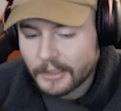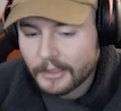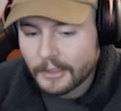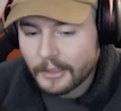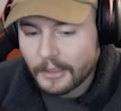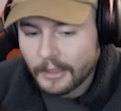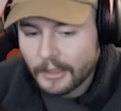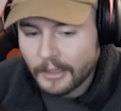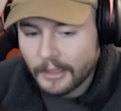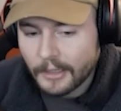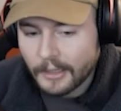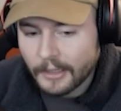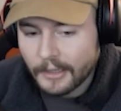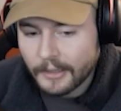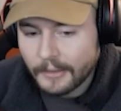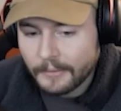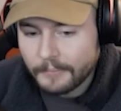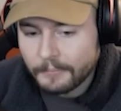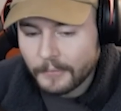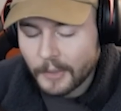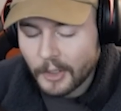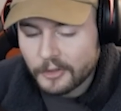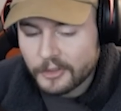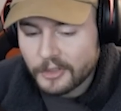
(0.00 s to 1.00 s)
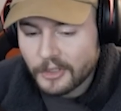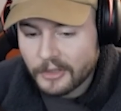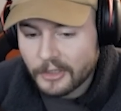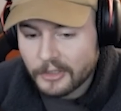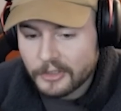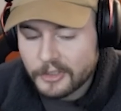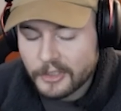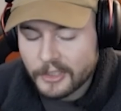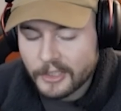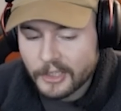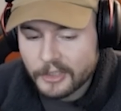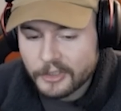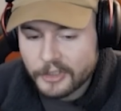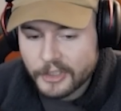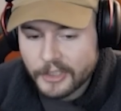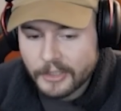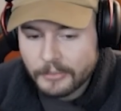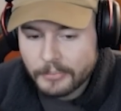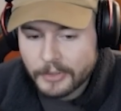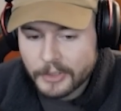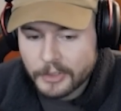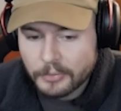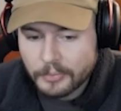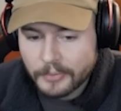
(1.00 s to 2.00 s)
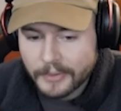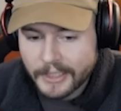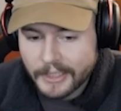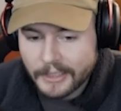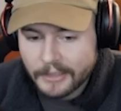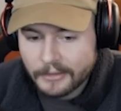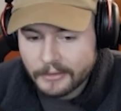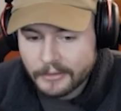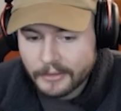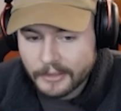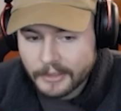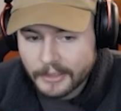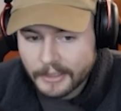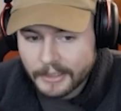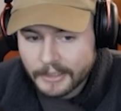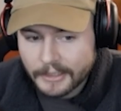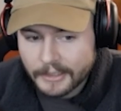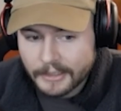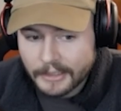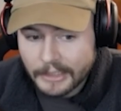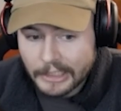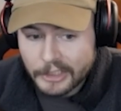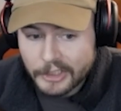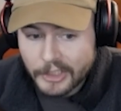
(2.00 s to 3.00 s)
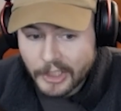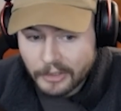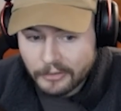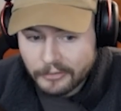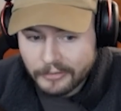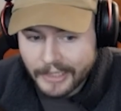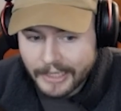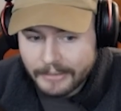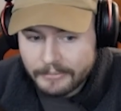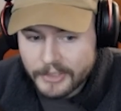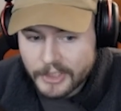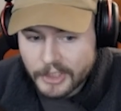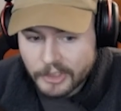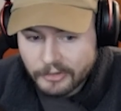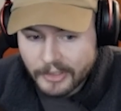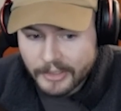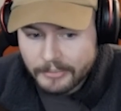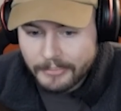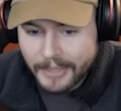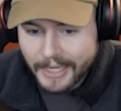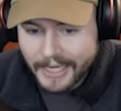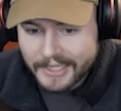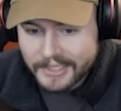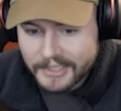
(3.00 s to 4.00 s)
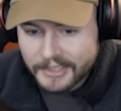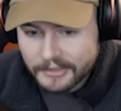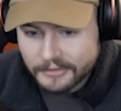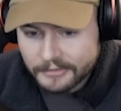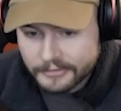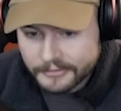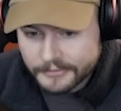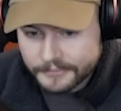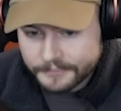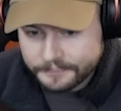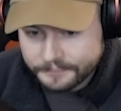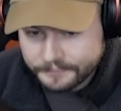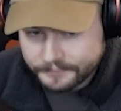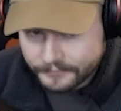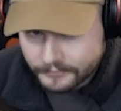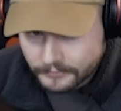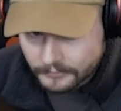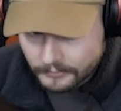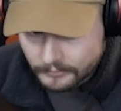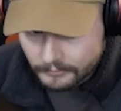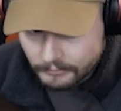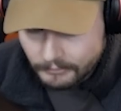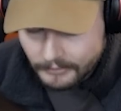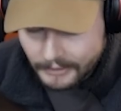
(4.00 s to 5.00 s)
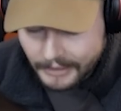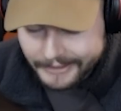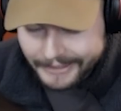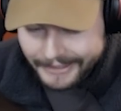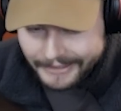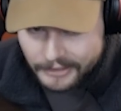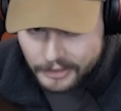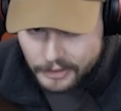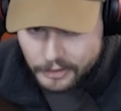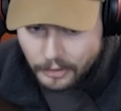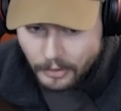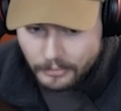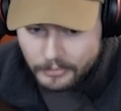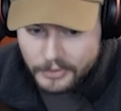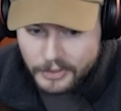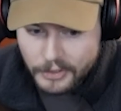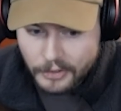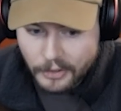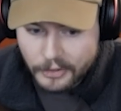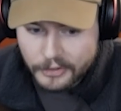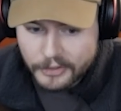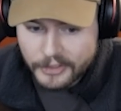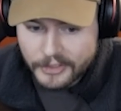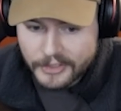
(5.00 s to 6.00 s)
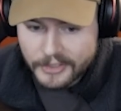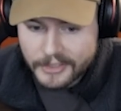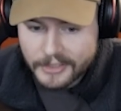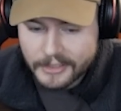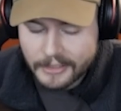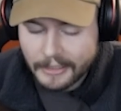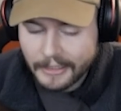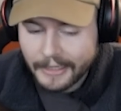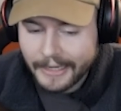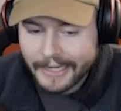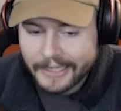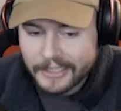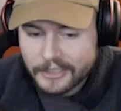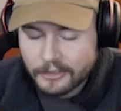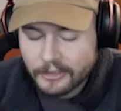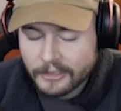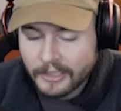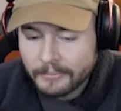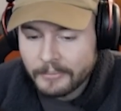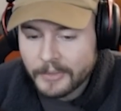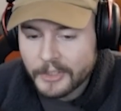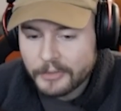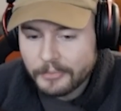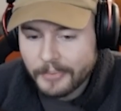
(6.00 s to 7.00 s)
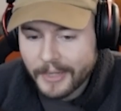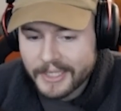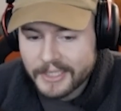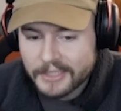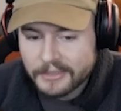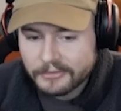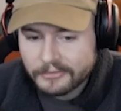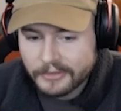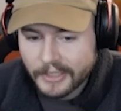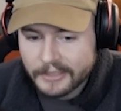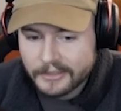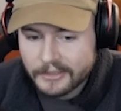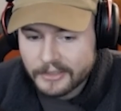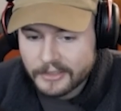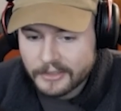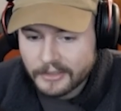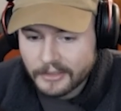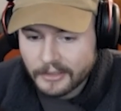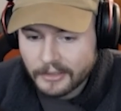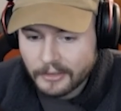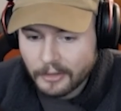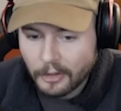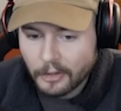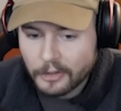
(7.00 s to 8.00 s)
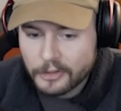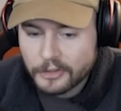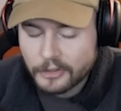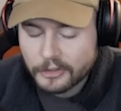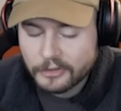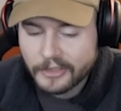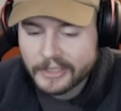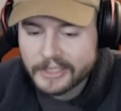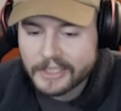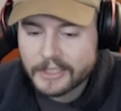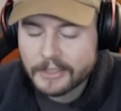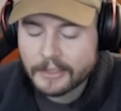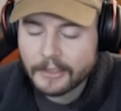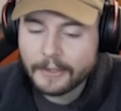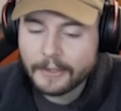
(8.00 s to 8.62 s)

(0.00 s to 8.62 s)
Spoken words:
also the synergy between Shadowflame's crit passive and Stormsurge's extra damage passive, right? That also crits.